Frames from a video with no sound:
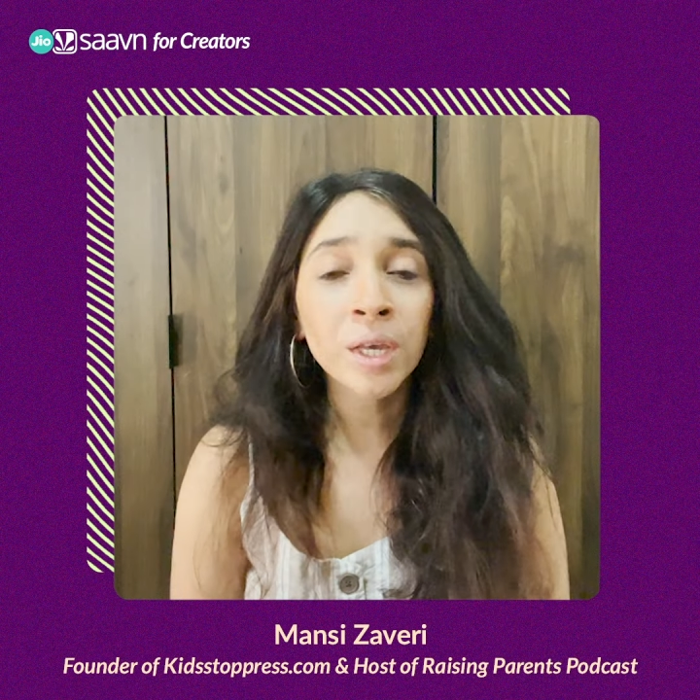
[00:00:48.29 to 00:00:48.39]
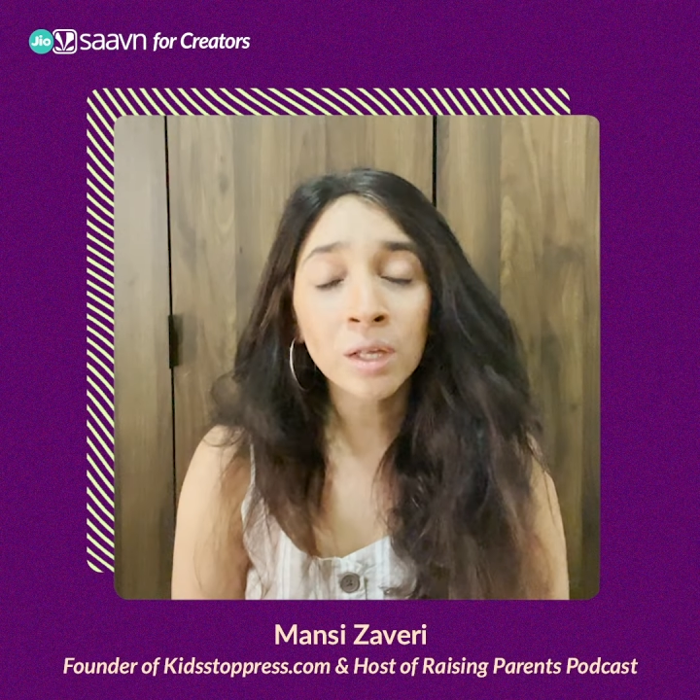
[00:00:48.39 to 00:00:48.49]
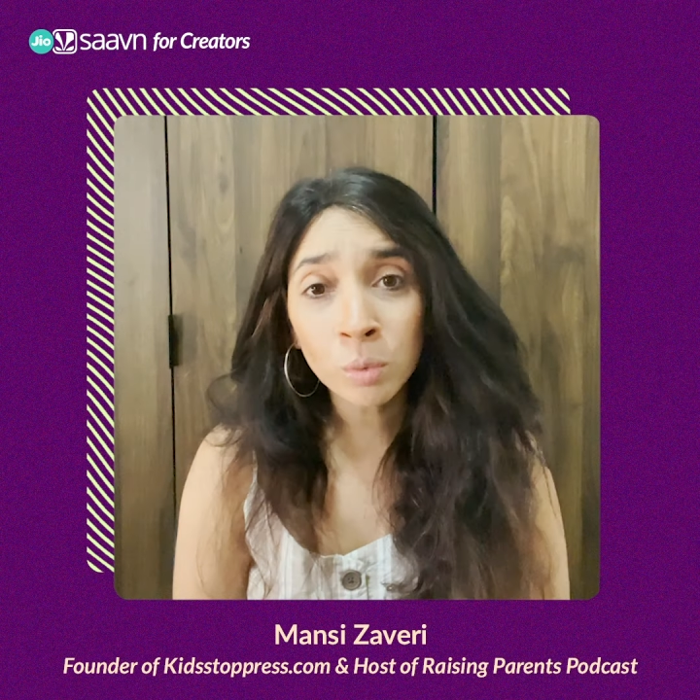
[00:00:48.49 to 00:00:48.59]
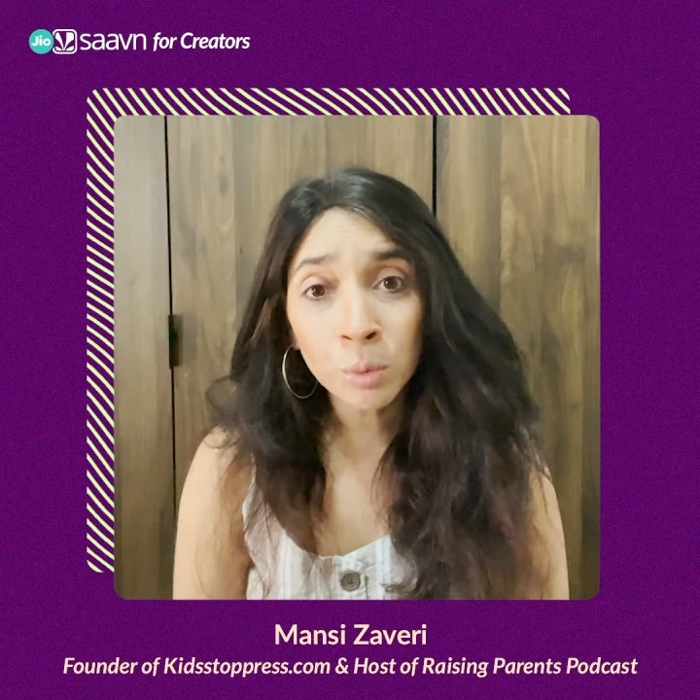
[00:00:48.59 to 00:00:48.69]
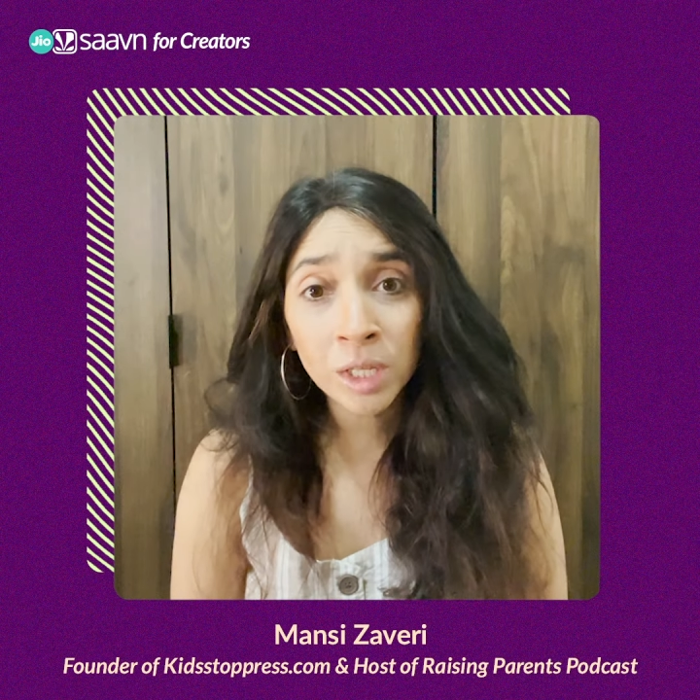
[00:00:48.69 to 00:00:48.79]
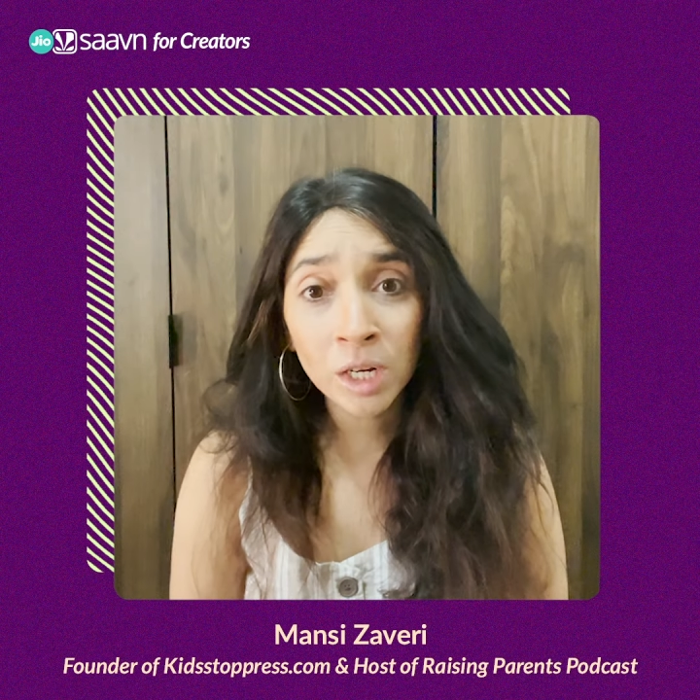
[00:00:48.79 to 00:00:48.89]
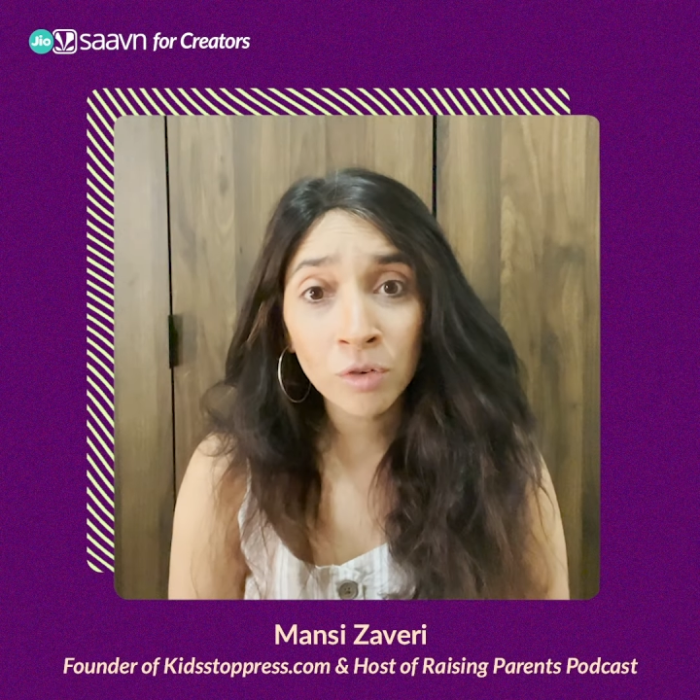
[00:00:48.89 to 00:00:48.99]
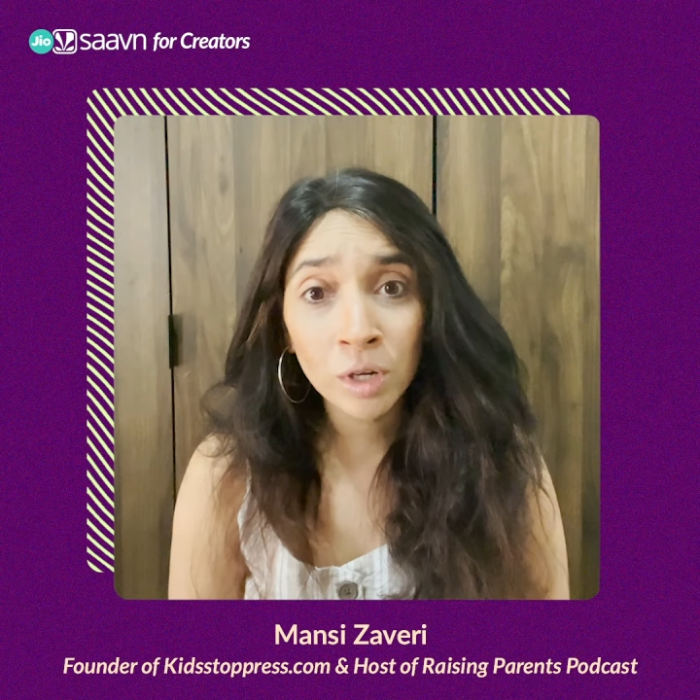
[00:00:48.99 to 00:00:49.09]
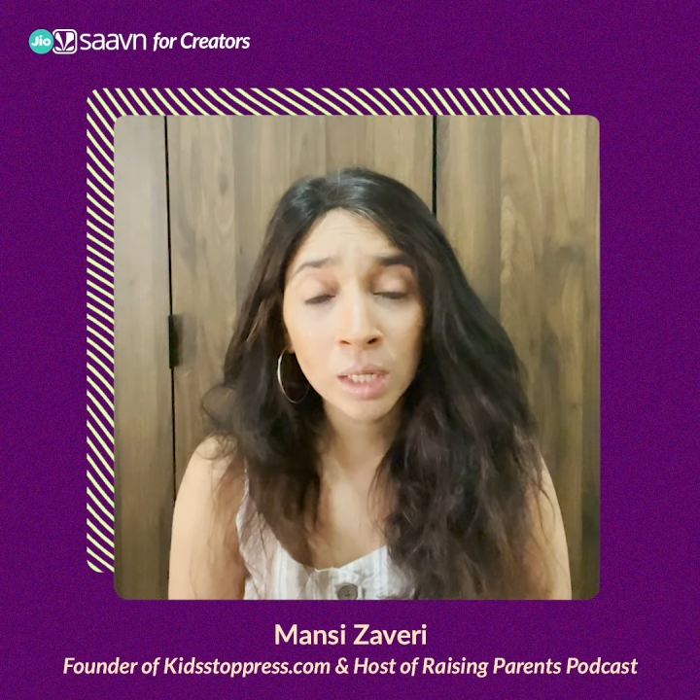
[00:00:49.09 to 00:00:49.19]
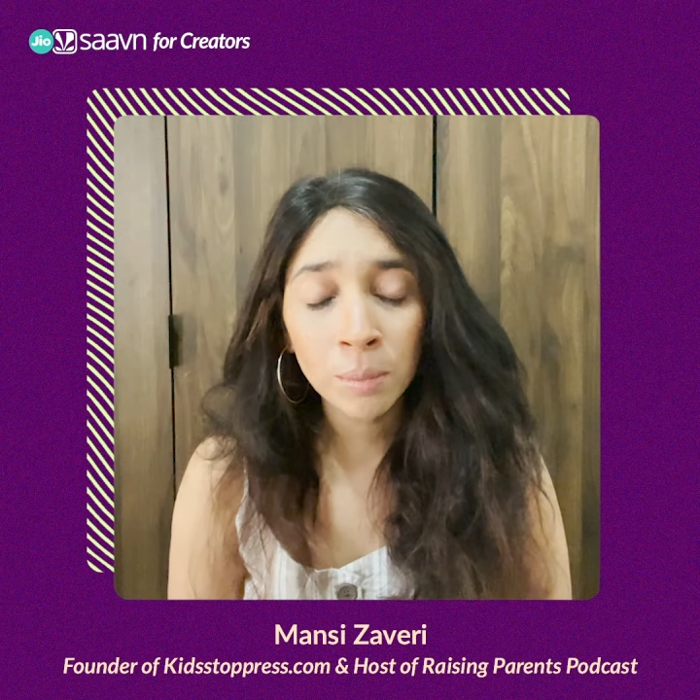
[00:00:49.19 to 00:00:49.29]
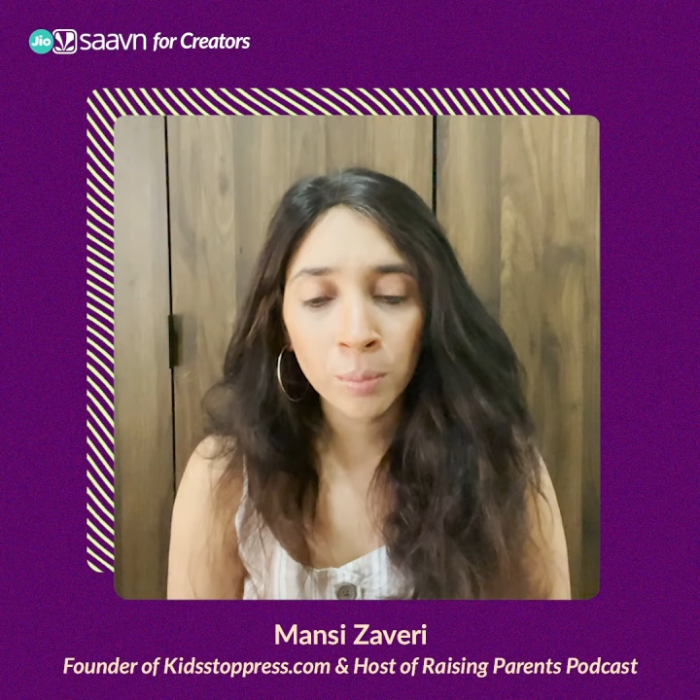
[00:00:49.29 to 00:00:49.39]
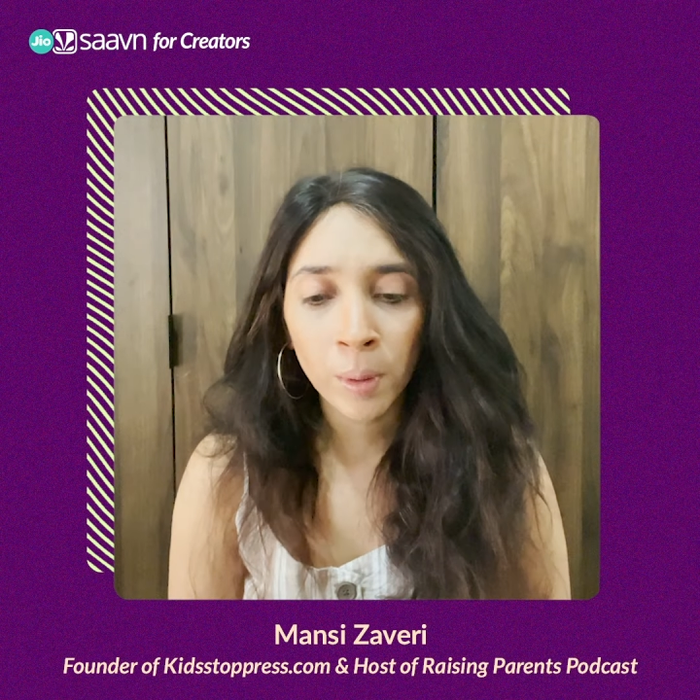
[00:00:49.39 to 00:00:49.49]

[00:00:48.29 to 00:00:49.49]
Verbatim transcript: The other woman that I really